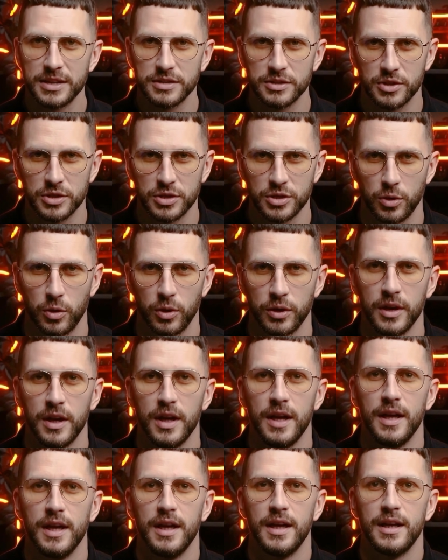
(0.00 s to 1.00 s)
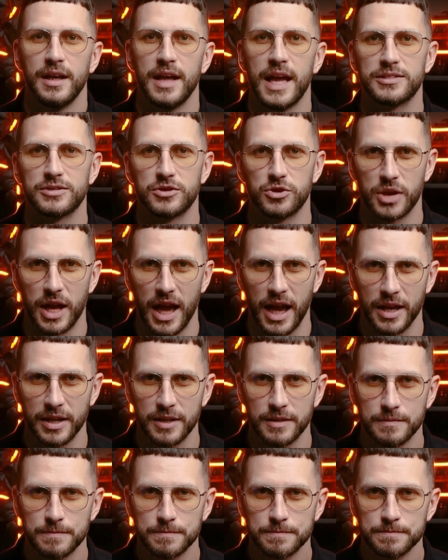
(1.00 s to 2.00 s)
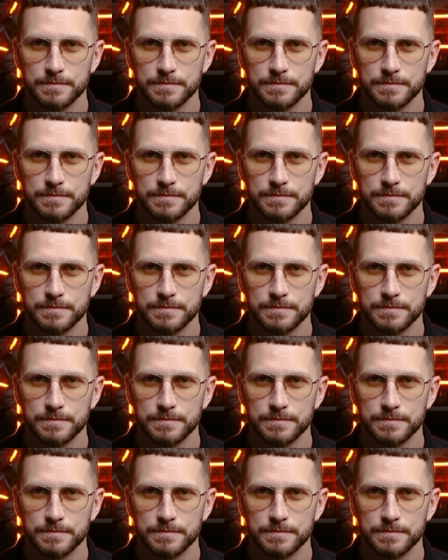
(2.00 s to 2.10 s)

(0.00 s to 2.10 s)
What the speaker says: answer is short. Yes, you can.